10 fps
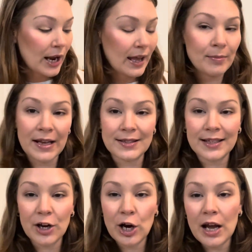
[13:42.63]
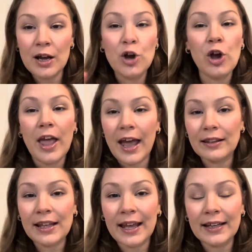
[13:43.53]
and mascara,
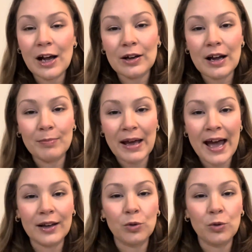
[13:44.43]
and then I'll come back.